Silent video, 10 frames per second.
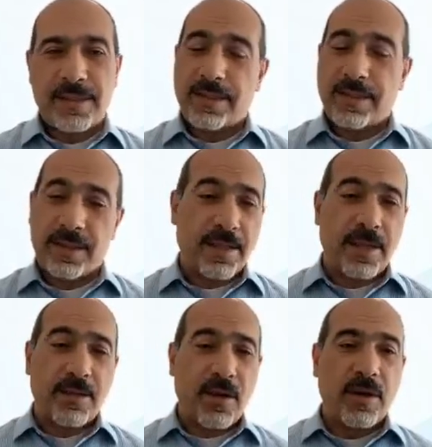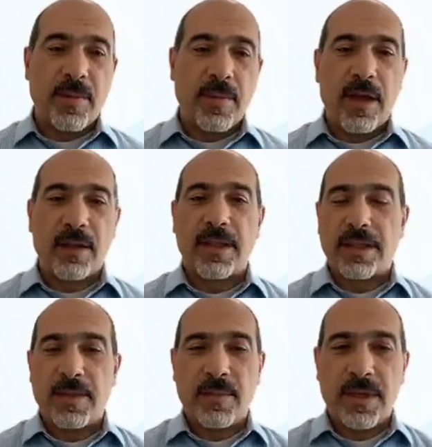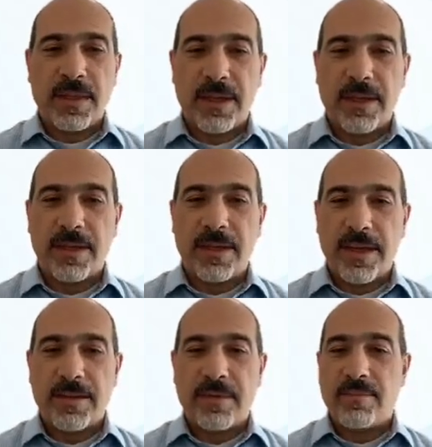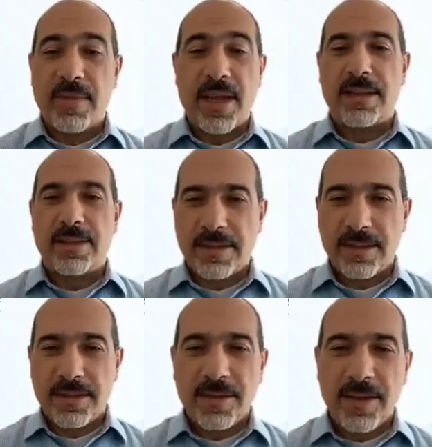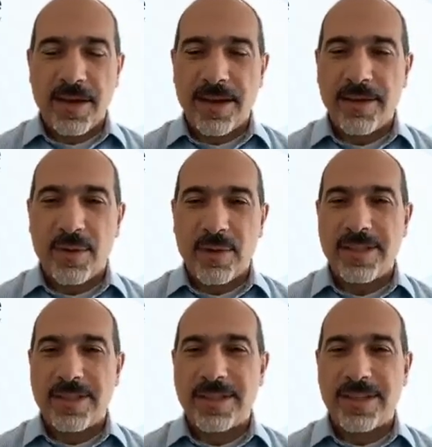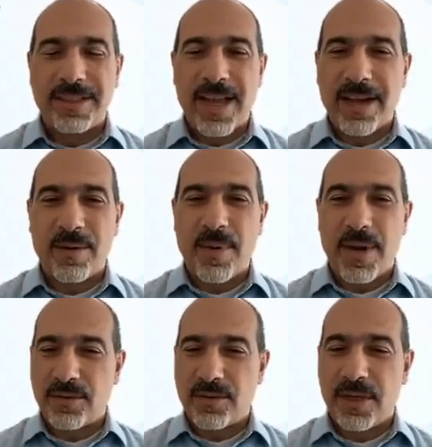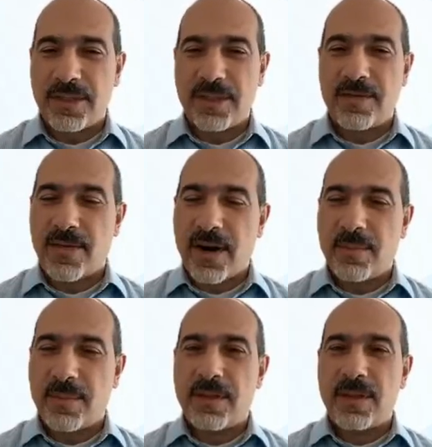and just as I talked about, that can be done in minutes once an attacker penetrates an environment.